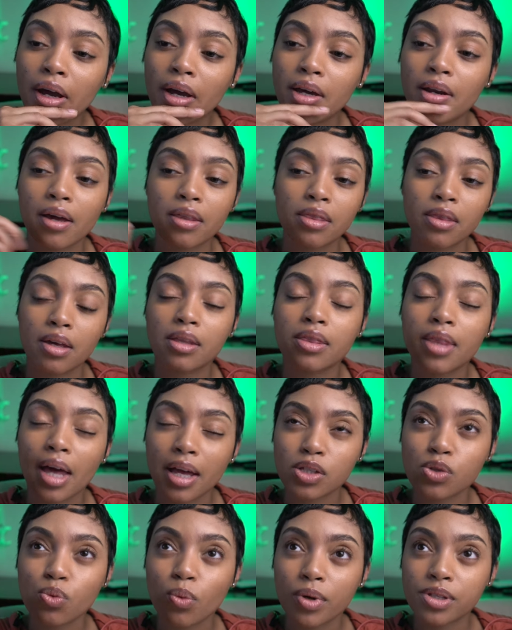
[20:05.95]
And I think
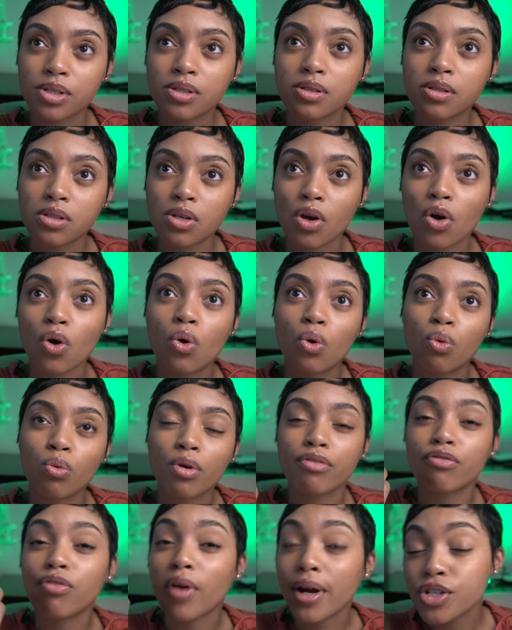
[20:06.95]
that's what's so
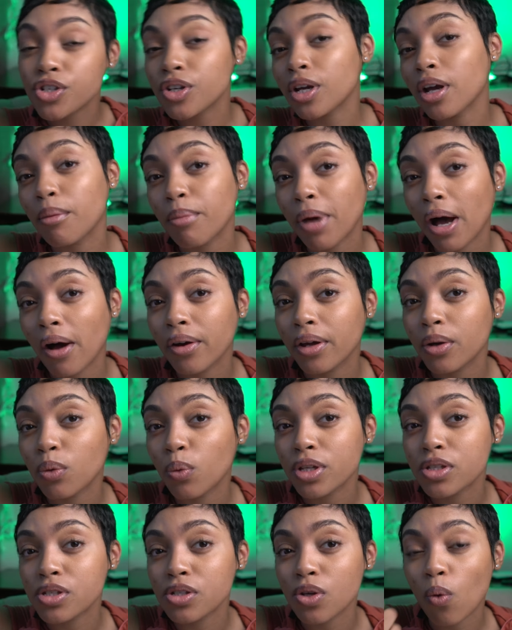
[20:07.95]
refreshing about it,
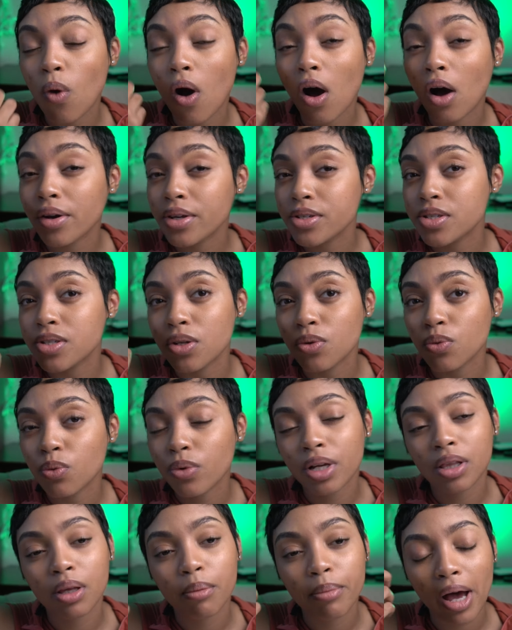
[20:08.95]
what's so honest and
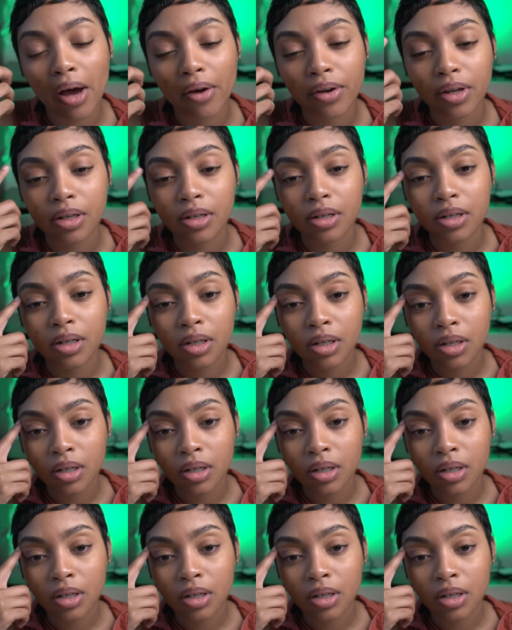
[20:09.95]
real about it.